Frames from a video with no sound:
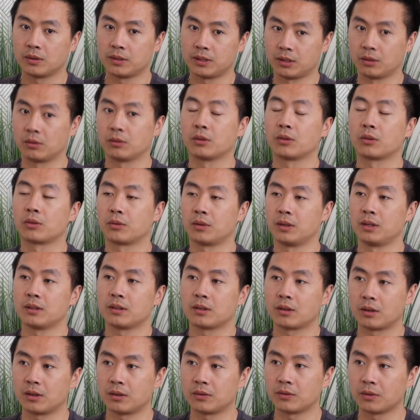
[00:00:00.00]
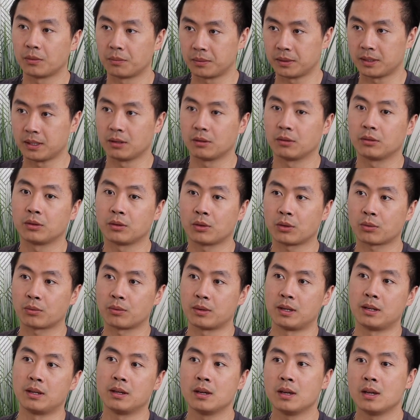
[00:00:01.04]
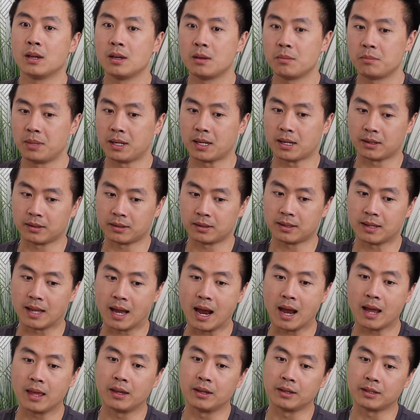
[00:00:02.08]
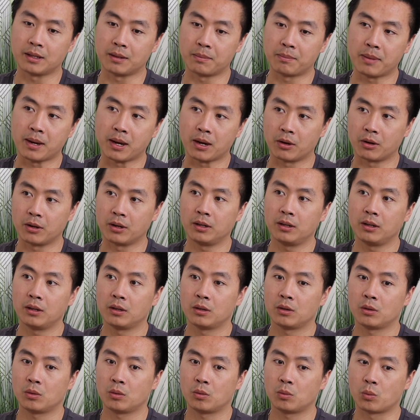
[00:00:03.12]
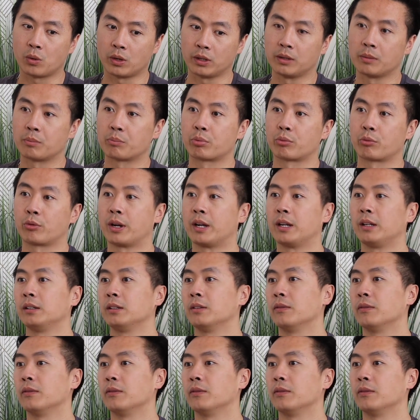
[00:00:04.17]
0 to 3, sorry, from 0 to 3, because that is a period where the brain